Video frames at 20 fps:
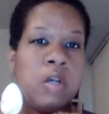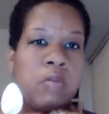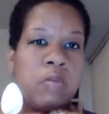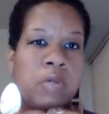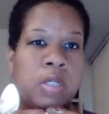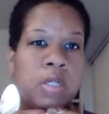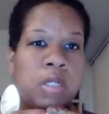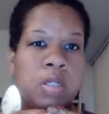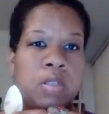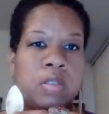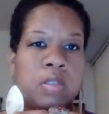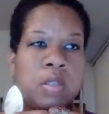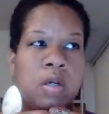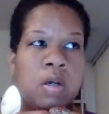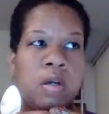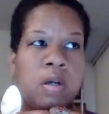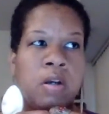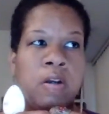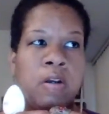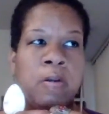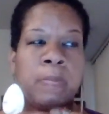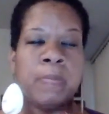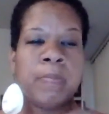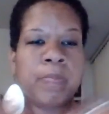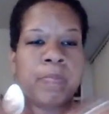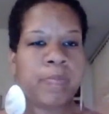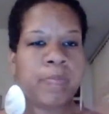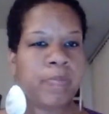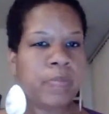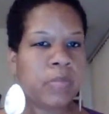readings are
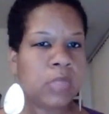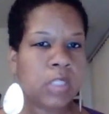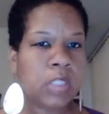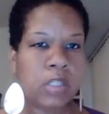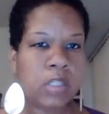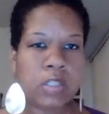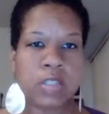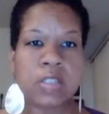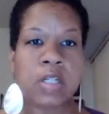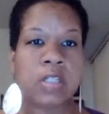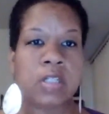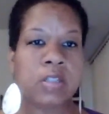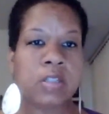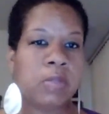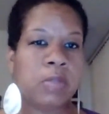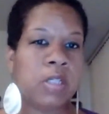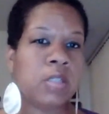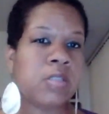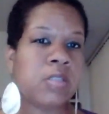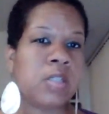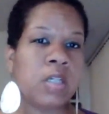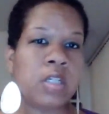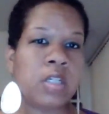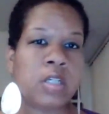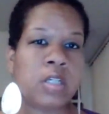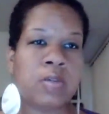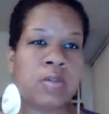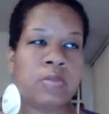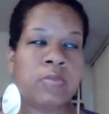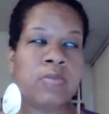just like the readings
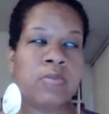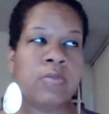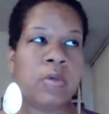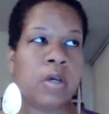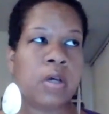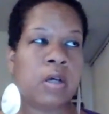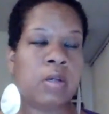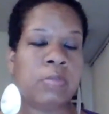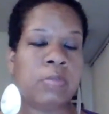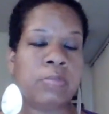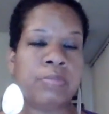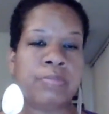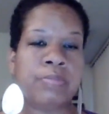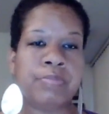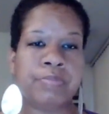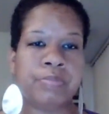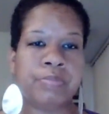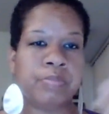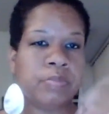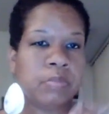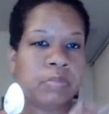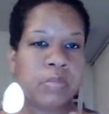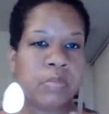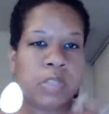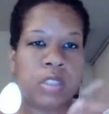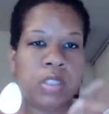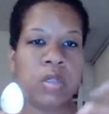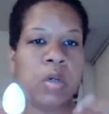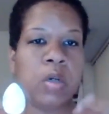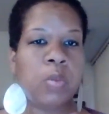I give,
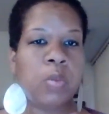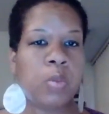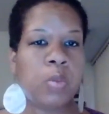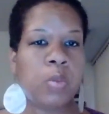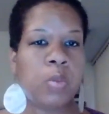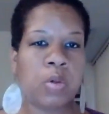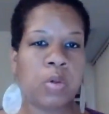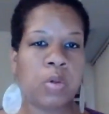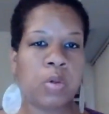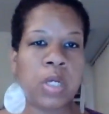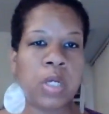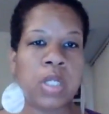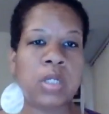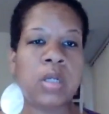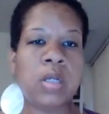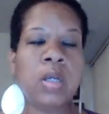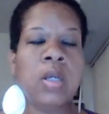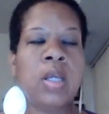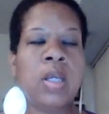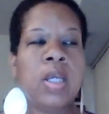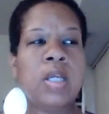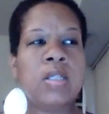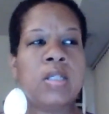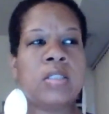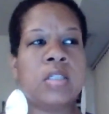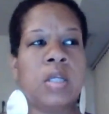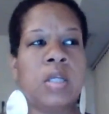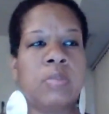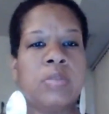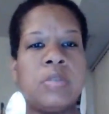one-on-one,
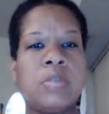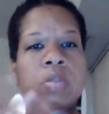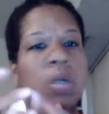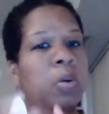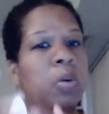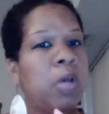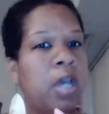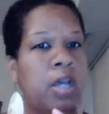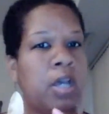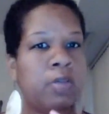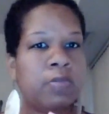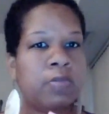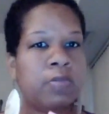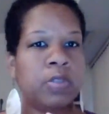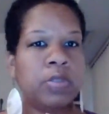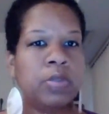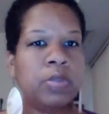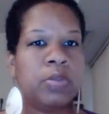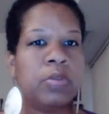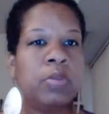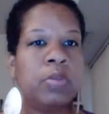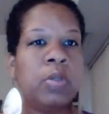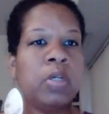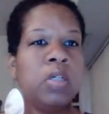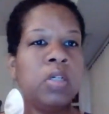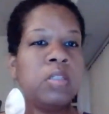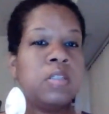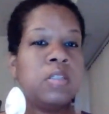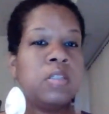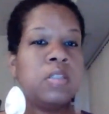except you don't have to
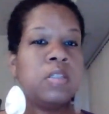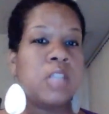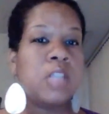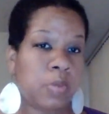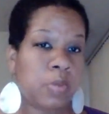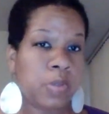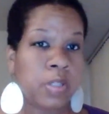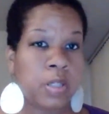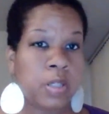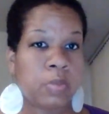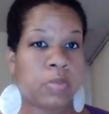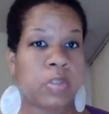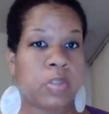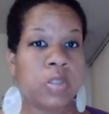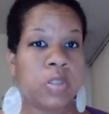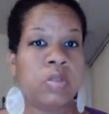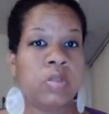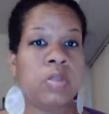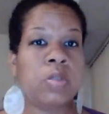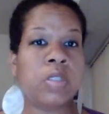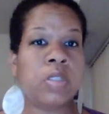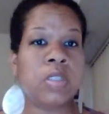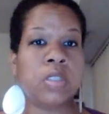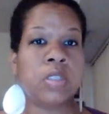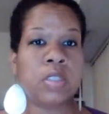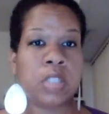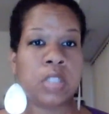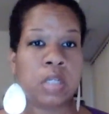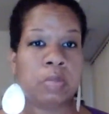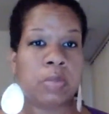schedule them. So you
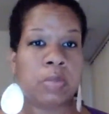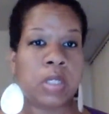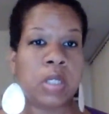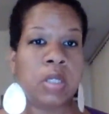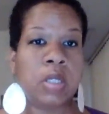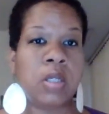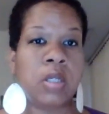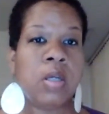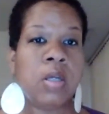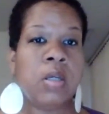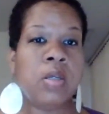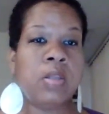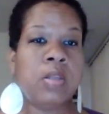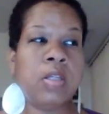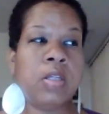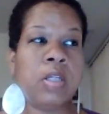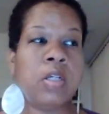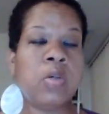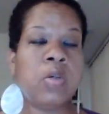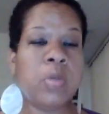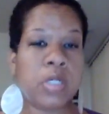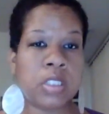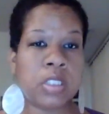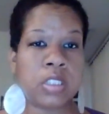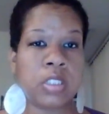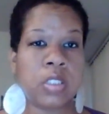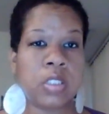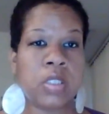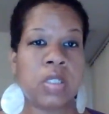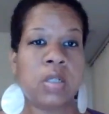can send me the
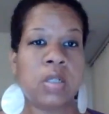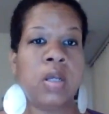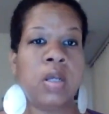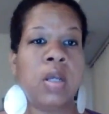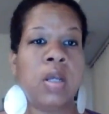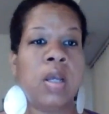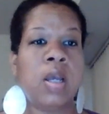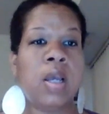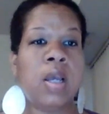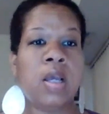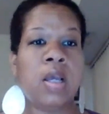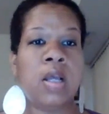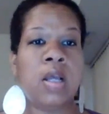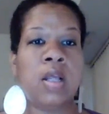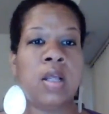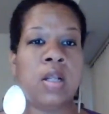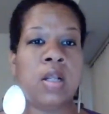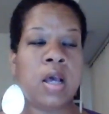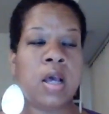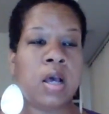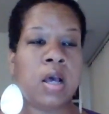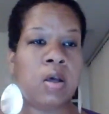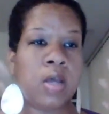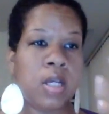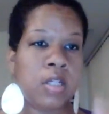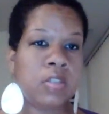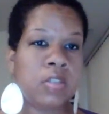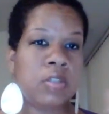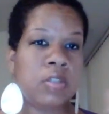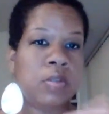question and I'll
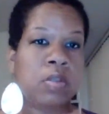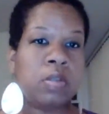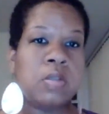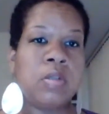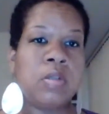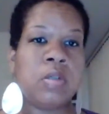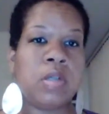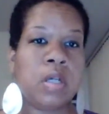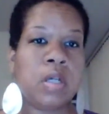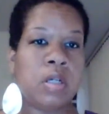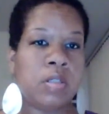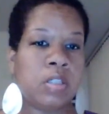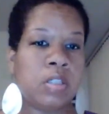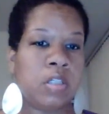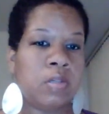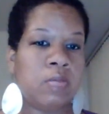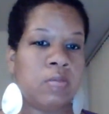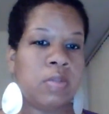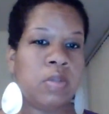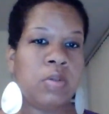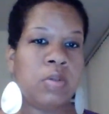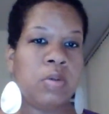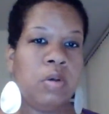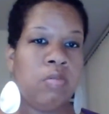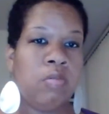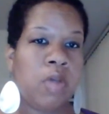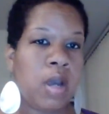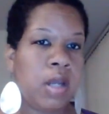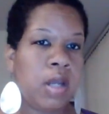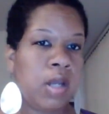answer, give you a
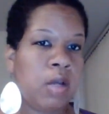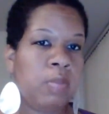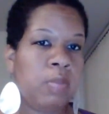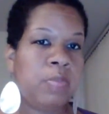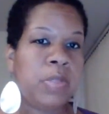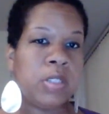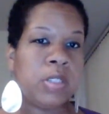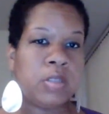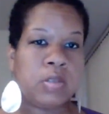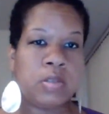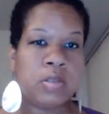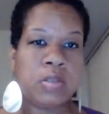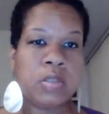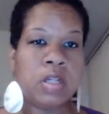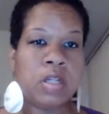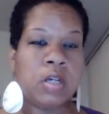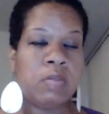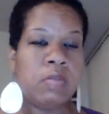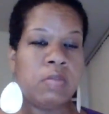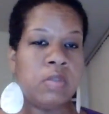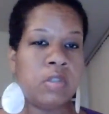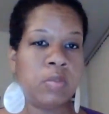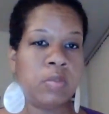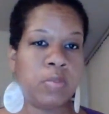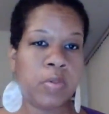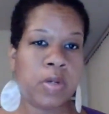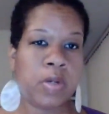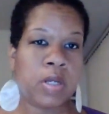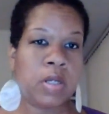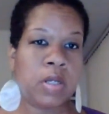write-up, pictures of the
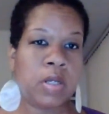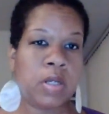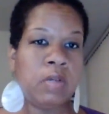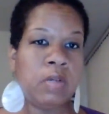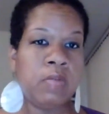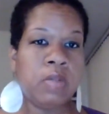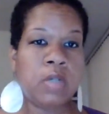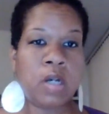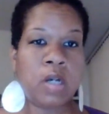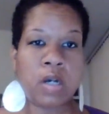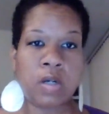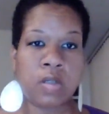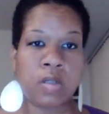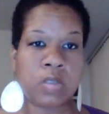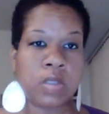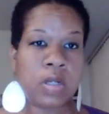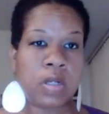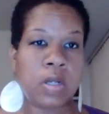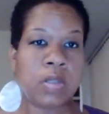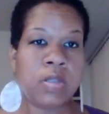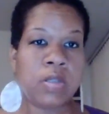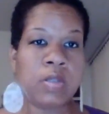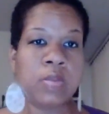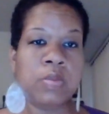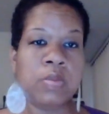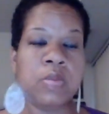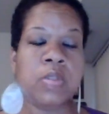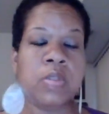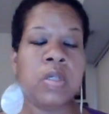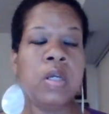spread of the cards that I
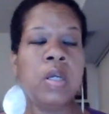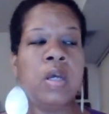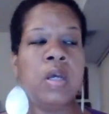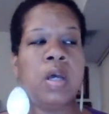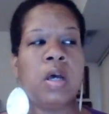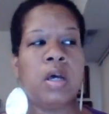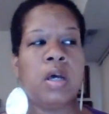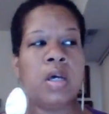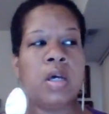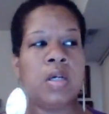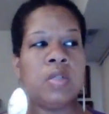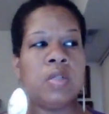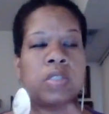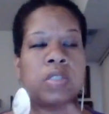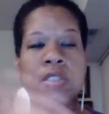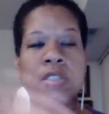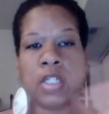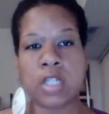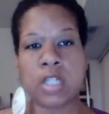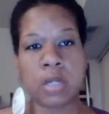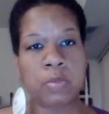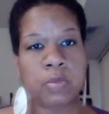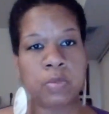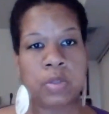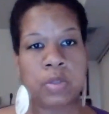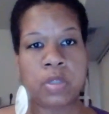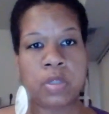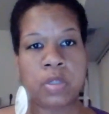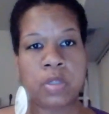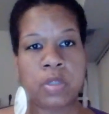used, just like I
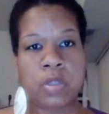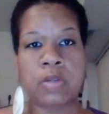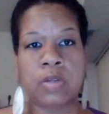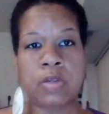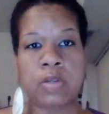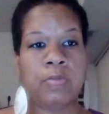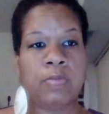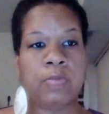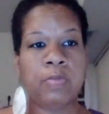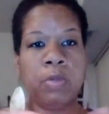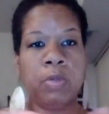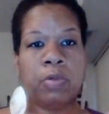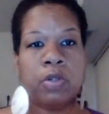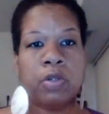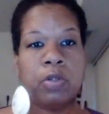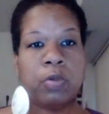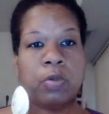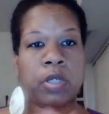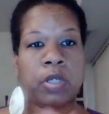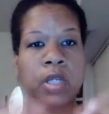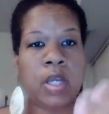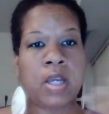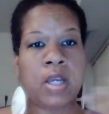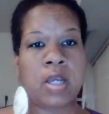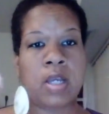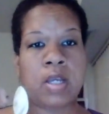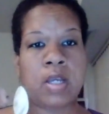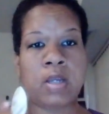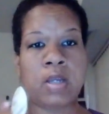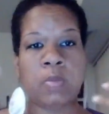would if we were doing
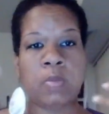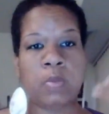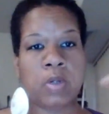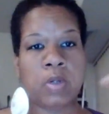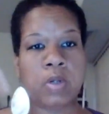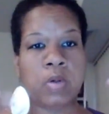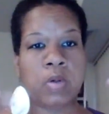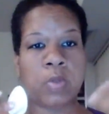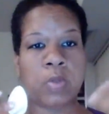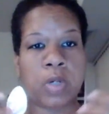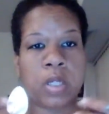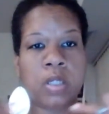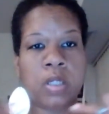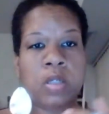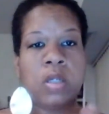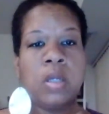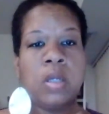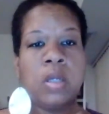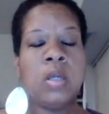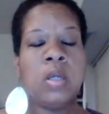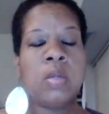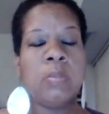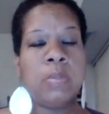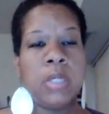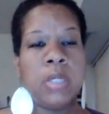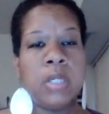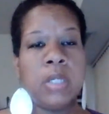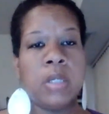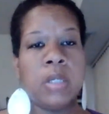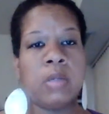a one-on-one
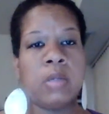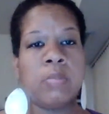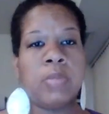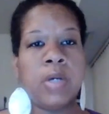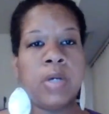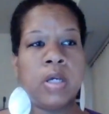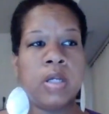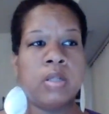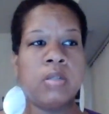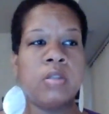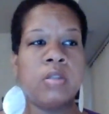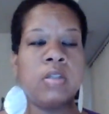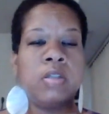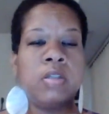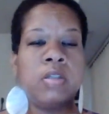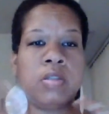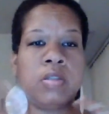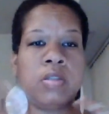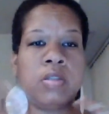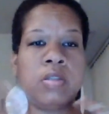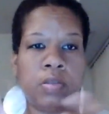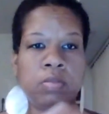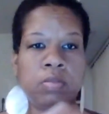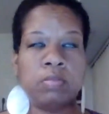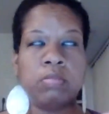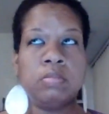meeting. But the